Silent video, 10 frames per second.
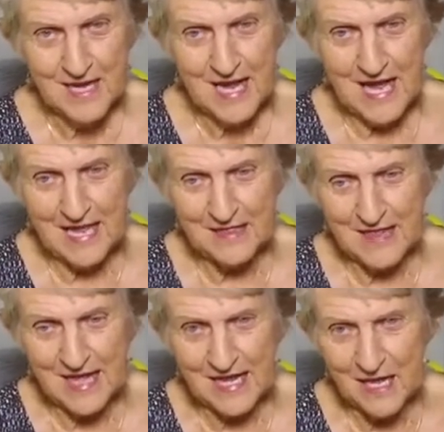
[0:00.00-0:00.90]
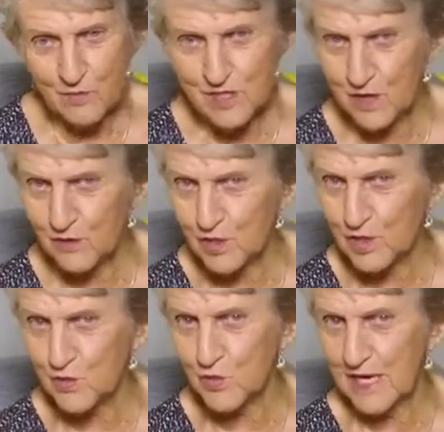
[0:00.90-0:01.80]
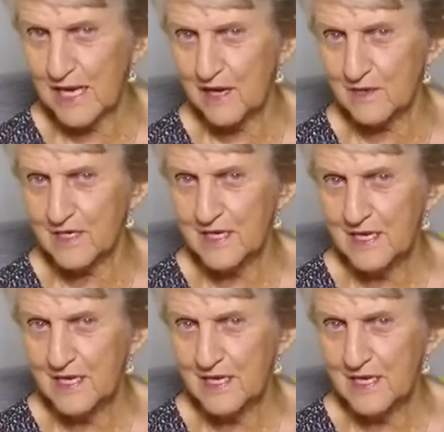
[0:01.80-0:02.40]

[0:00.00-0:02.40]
and that he was going to sort out